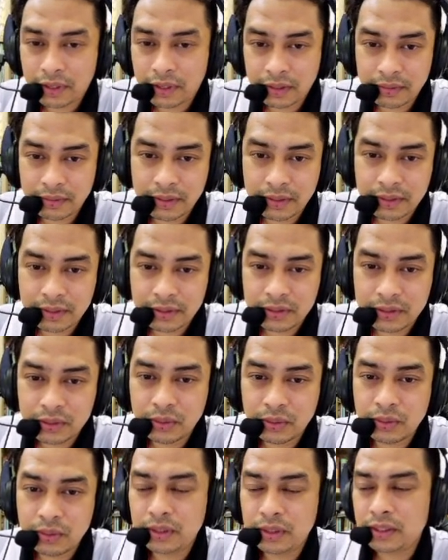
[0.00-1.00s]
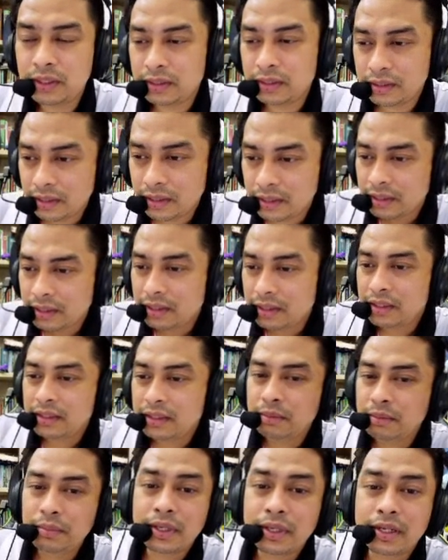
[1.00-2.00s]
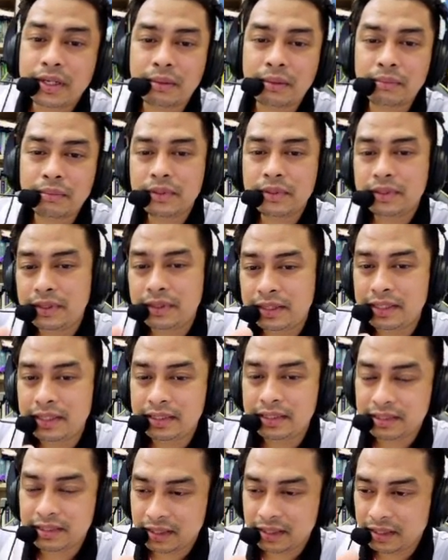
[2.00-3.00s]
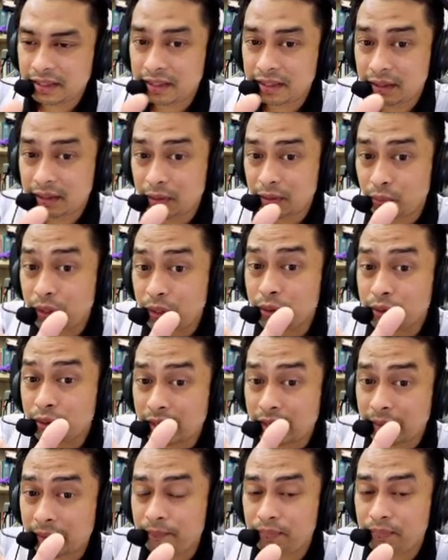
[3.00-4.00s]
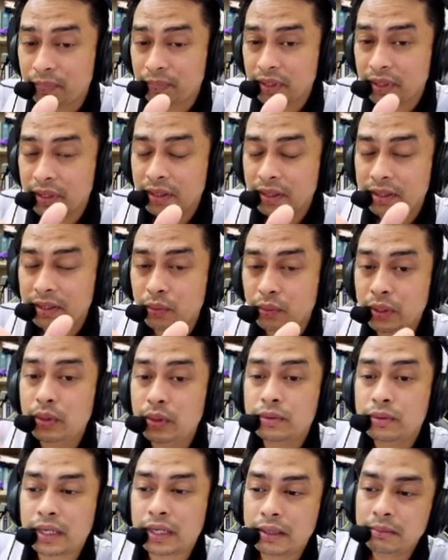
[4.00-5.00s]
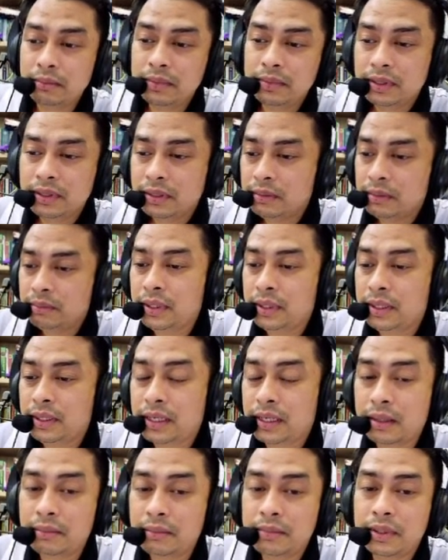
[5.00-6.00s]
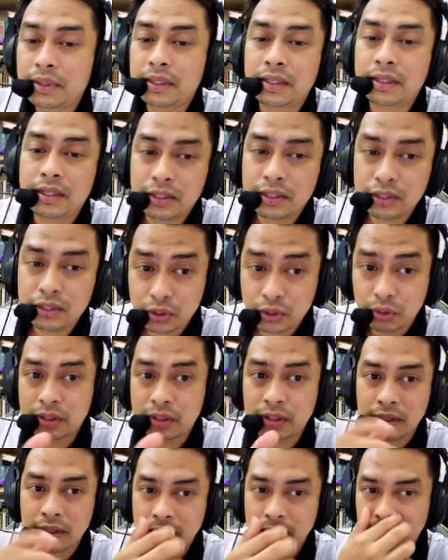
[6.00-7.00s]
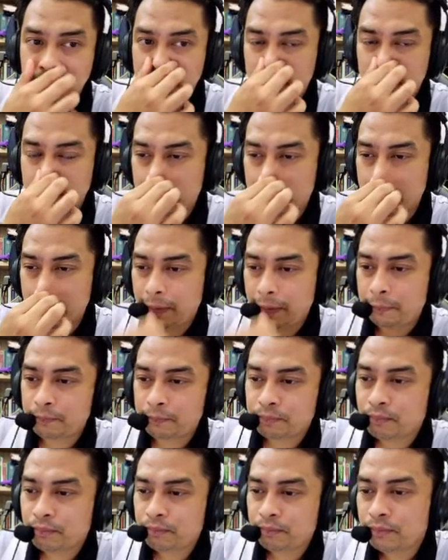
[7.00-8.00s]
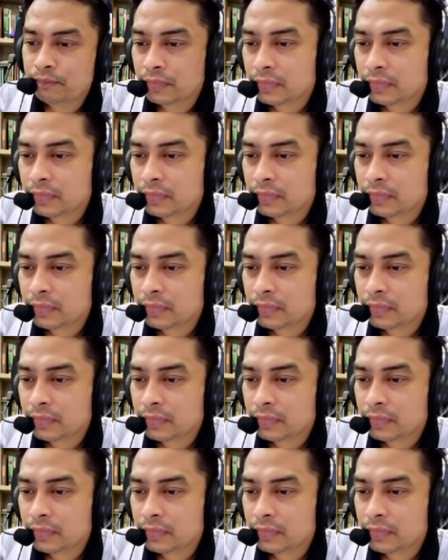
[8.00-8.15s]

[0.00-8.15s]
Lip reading: 500. So it become decrease the window time. The window time become shorter. Okay.